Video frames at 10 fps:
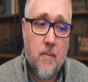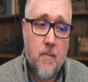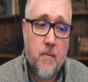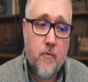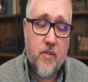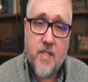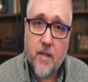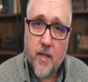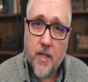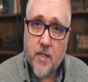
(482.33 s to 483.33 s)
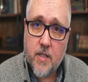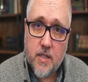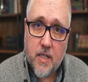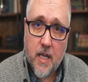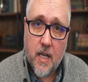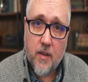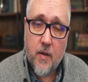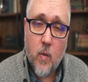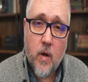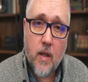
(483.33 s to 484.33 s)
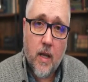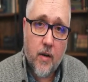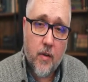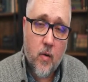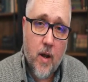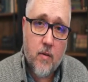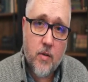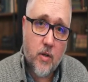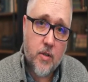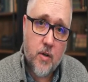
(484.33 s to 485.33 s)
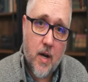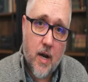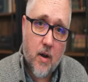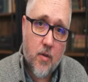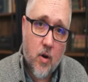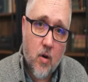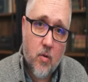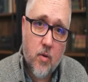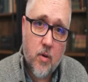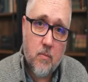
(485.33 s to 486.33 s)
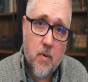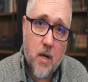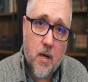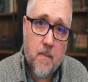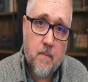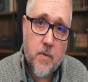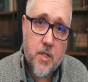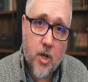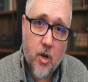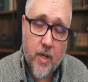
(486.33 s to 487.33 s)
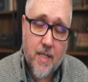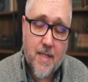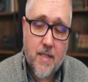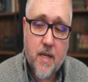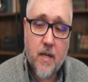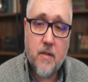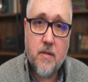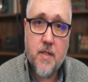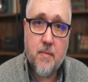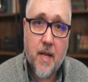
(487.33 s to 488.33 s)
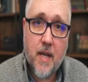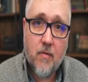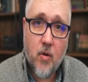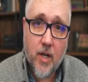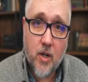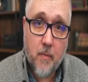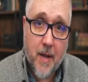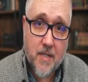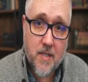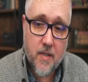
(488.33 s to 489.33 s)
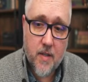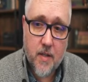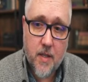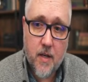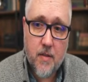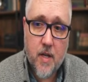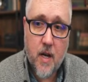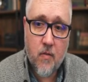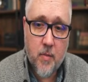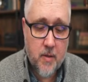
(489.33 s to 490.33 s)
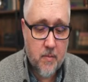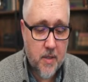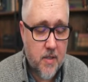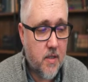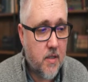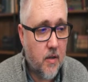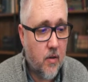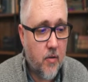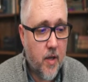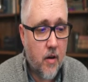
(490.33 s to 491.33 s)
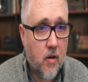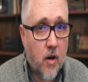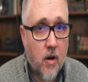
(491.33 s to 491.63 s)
facilities to getting the oil out of the ground also hire their own security details that might have greater capacity than the government, but still they are